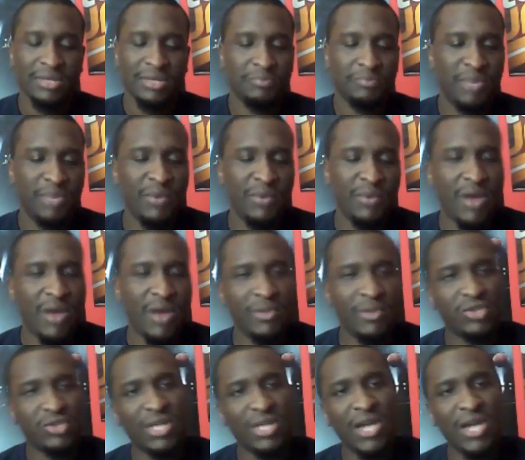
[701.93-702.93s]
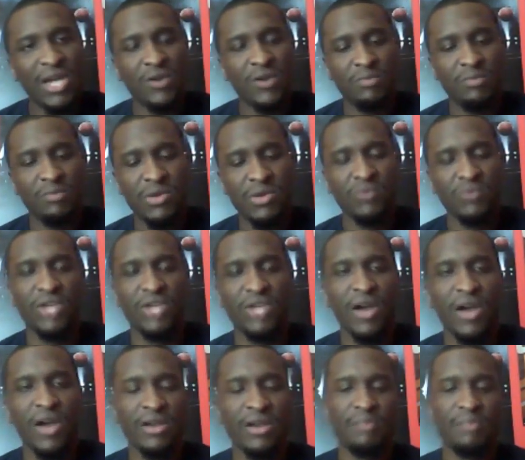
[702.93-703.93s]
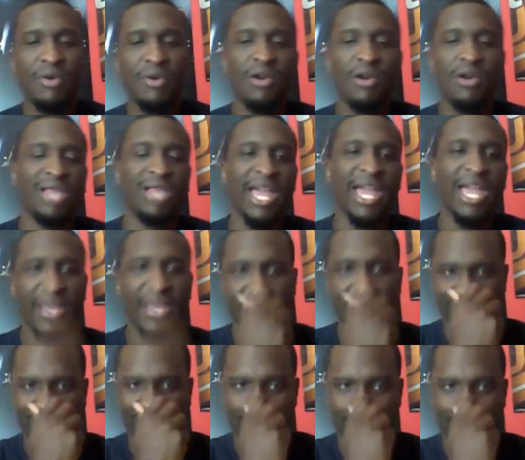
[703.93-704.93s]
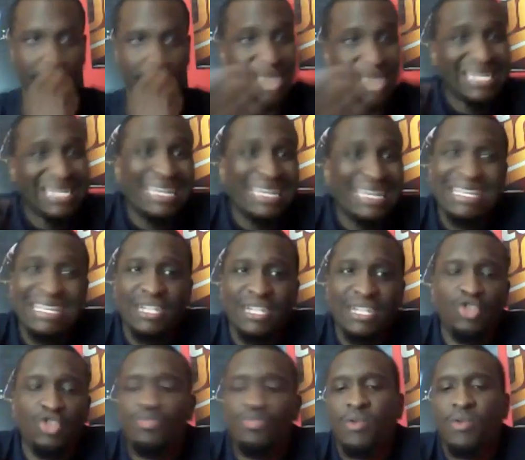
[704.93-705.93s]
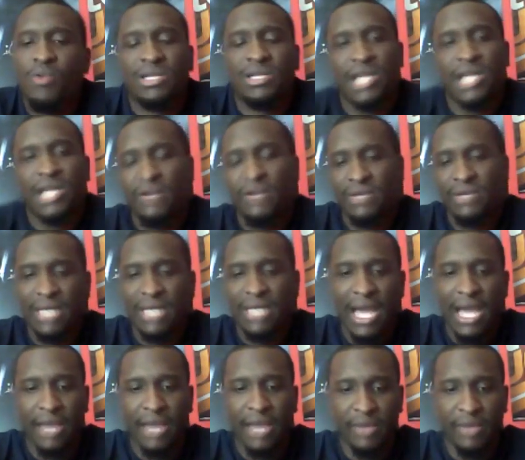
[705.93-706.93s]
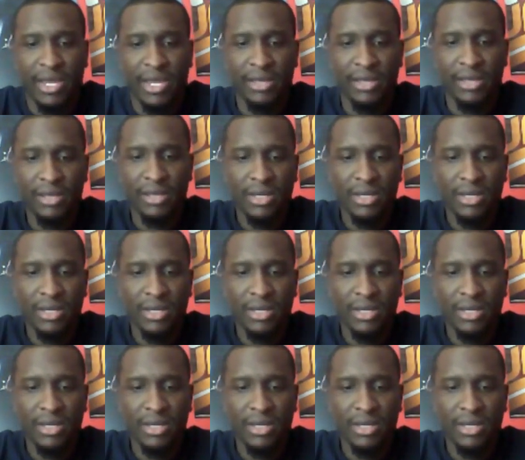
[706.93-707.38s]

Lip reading: People coming straight down the middle, dunking the ball, layups. That's an easy 2 points every time, man.